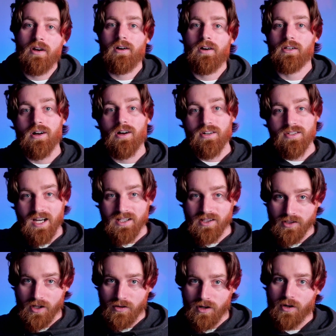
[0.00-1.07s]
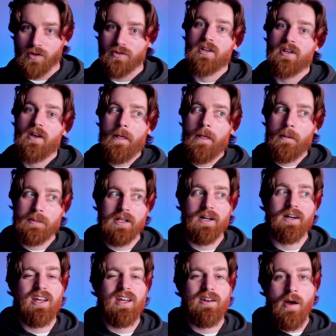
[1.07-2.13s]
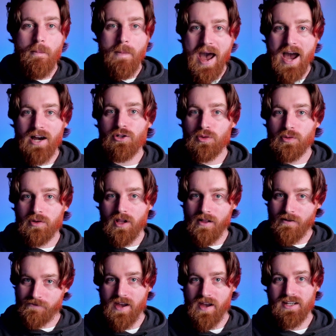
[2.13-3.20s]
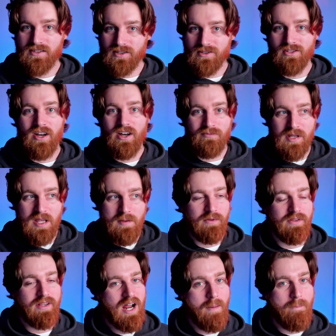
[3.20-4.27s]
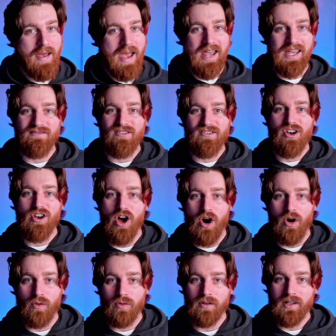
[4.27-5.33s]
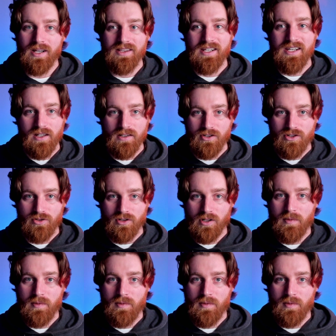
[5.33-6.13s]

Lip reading: Alongside the logos, plug in actual faces of people that I may even know in the industry,